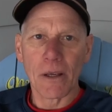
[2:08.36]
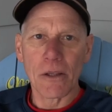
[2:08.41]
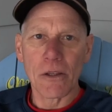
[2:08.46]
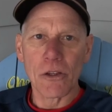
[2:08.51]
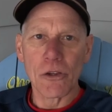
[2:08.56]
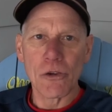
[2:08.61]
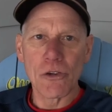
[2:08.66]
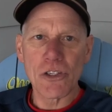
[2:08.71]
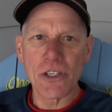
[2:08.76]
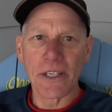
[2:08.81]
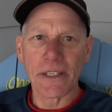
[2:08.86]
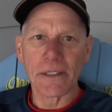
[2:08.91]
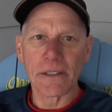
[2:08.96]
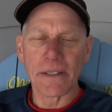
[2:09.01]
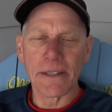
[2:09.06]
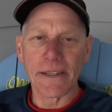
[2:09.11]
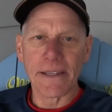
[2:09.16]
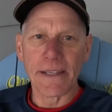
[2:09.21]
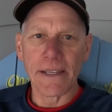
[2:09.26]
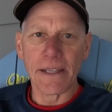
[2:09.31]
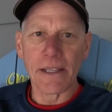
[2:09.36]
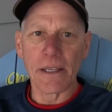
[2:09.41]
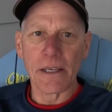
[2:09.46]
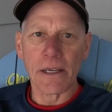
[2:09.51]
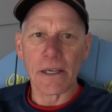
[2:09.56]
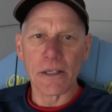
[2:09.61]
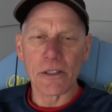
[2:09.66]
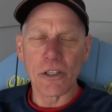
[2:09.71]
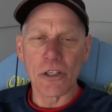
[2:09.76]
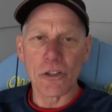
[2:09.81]
using
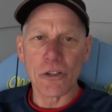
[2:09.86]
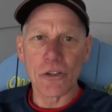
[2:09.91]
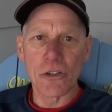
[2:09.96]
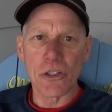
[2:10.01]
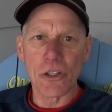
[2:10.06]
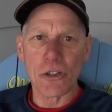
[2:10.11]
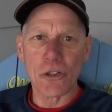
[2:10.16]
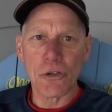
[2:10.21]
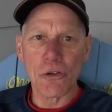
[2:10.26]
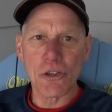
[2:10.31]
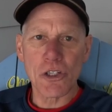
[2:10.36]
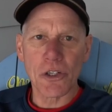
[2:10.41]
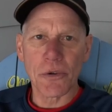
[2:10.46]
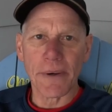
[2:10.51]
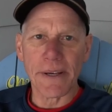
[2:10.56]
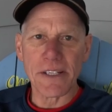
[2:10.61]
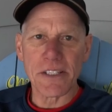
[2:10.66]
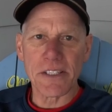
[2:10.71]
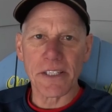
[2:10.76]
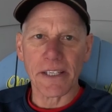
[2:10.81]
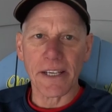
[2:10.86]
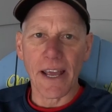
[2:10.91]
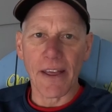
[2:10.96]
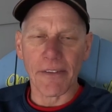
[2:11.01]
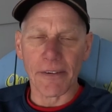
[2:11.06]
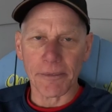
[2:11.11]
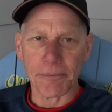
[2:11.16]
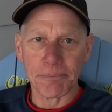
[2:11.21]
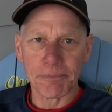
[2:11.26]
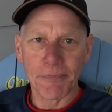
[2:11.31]
the two screens
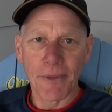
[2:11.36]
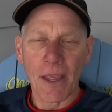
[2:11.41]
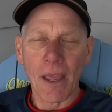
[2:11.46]
together.